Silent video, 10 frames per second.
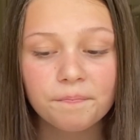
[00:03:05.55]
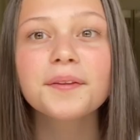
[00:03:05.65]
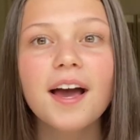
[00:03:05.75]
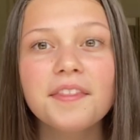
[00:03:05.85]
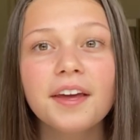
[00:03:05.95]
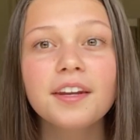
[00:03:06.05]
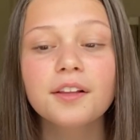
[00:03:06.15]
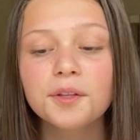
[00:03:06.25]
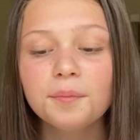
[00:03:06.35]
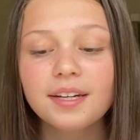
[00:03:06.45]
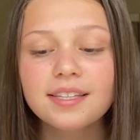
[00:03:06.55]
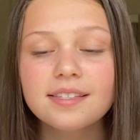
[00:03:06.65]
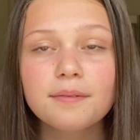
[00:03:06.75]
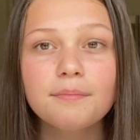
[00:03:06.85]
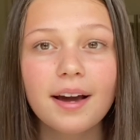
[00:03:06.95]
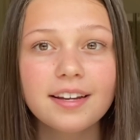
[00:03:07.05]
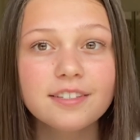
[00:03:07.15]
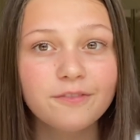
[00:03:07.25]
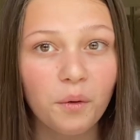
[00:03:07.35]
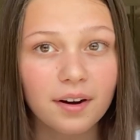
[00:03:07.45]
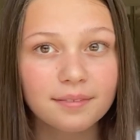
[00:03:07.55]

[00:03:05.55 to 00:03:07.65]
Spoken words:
and then luminance minus 4.